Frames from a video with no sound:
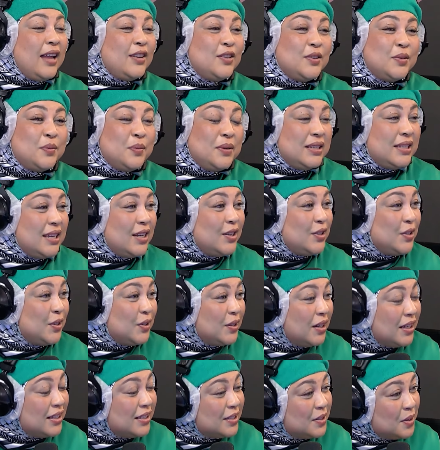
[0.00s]
I just want to say
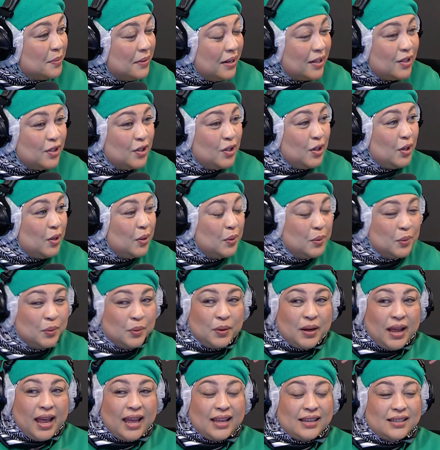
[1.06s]
shukran so much to
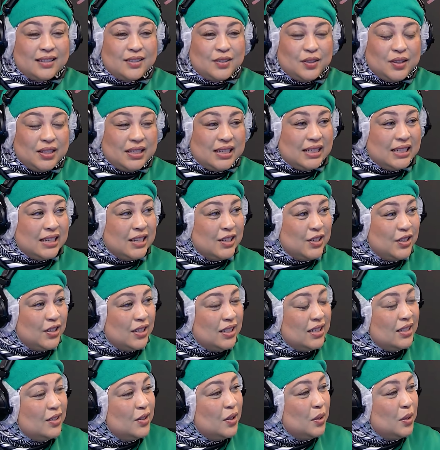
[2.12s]
you and to the technician,